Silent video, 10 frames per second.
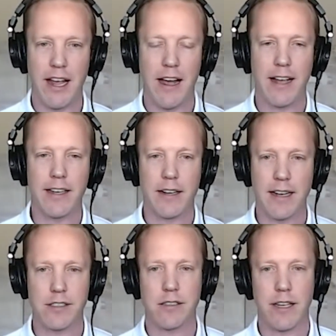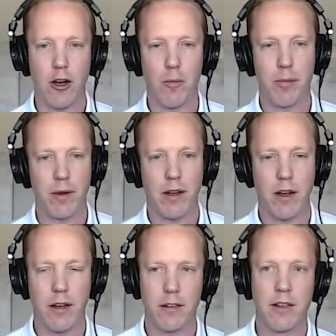AI can actually help
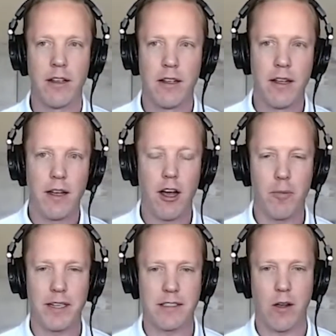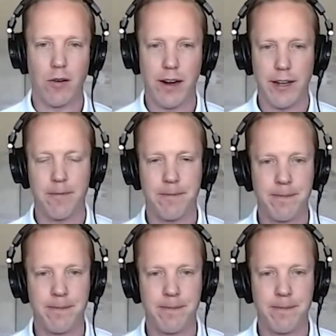accelerate it.